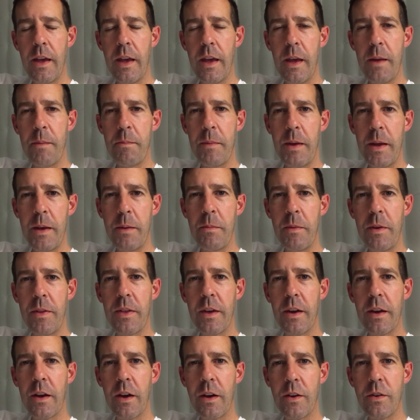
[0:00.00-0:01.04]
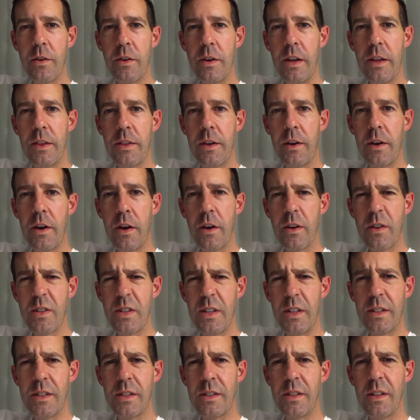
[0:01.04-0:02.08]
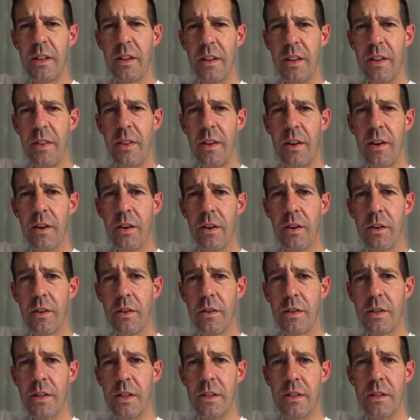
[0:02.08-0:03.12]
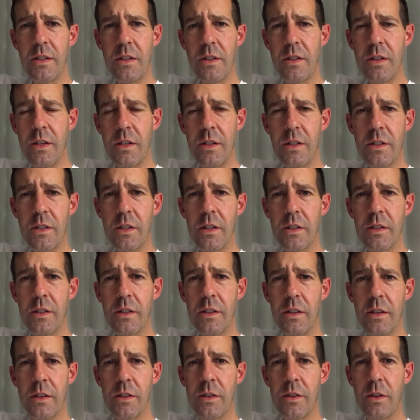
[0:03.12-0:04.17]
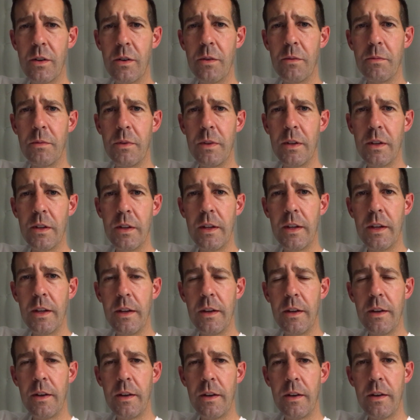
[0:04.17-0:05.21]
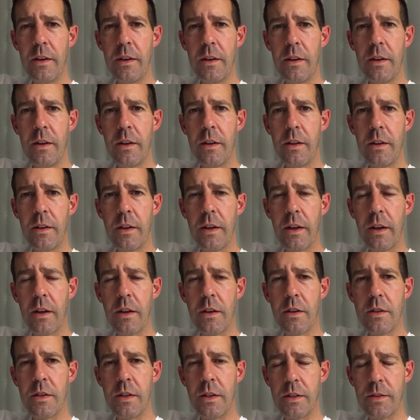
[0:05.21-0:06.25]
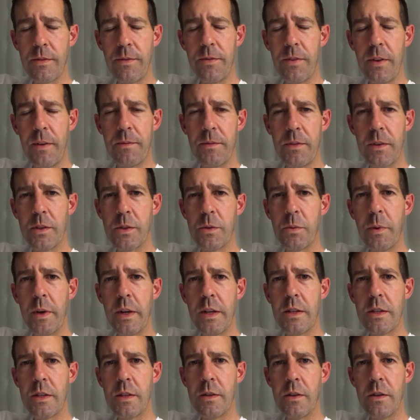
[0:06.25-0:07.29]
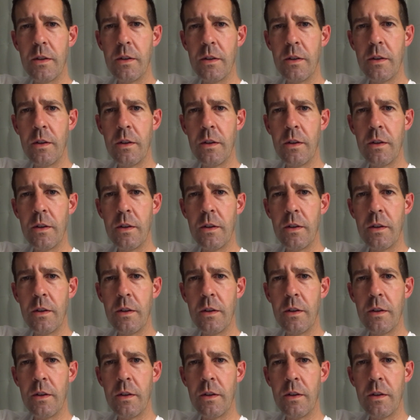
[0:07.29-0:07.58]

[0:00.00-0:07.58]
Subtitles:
It made me think underneath it all, she's still in there. She's just disturbed. Like, she's flipped the switch,